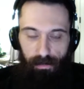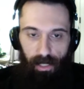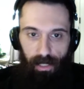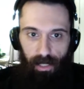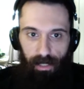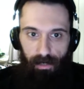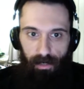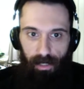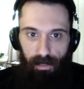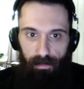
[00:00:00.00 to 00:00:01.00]

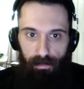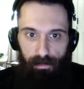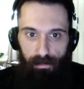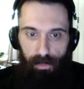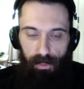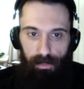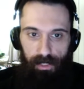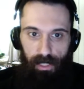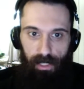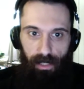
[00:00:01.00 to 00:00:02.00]
I was
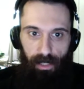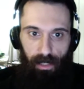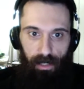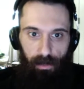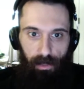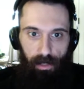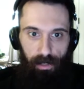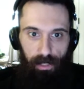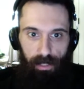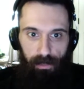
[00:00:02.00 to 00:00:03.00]
mistaken. I got a lot going on
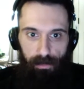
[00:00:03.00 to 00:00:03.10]
right now.